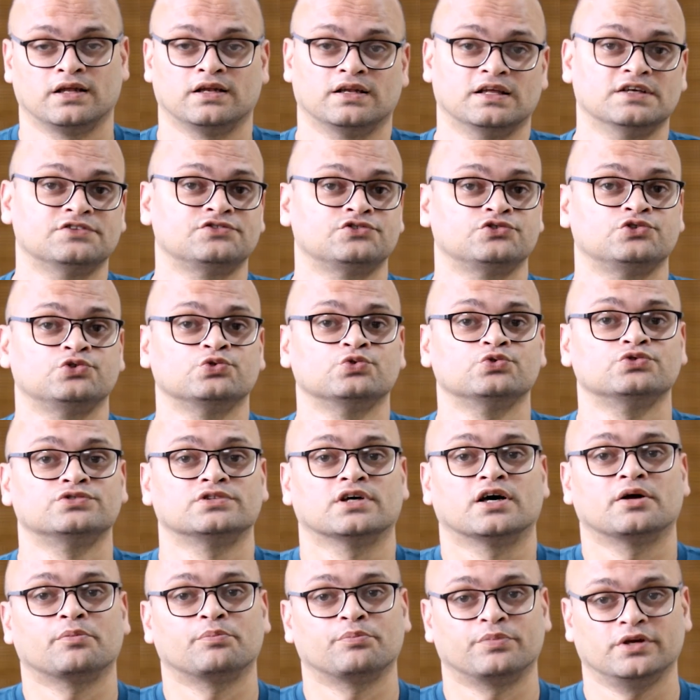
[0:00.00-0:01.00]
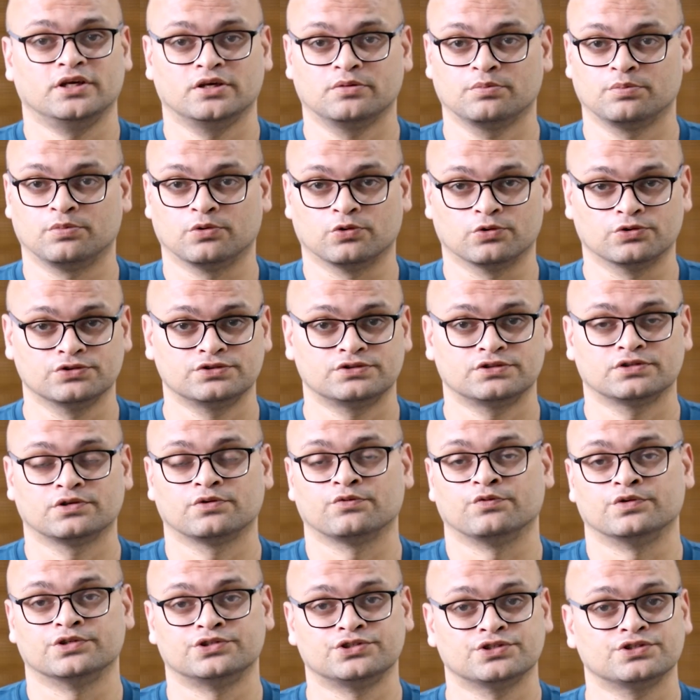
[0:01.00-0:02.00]
Let's choose our peak pose,
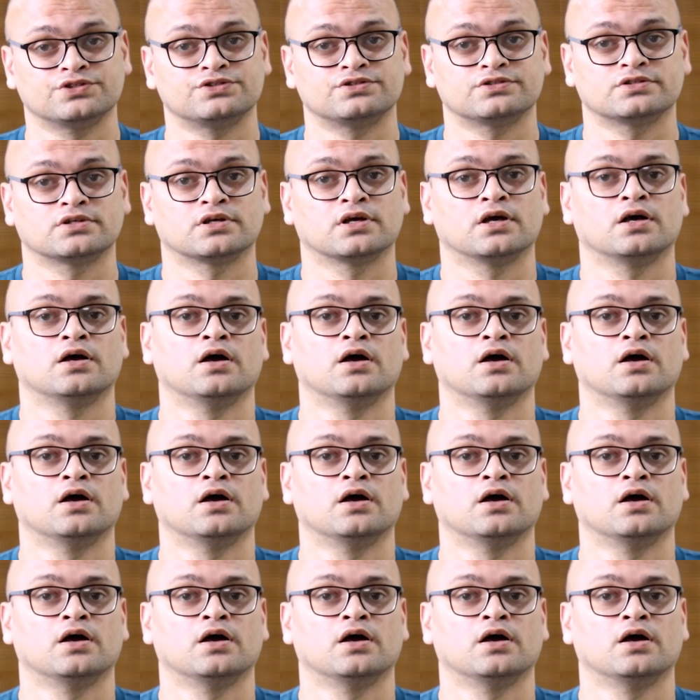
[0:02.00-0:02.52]
which is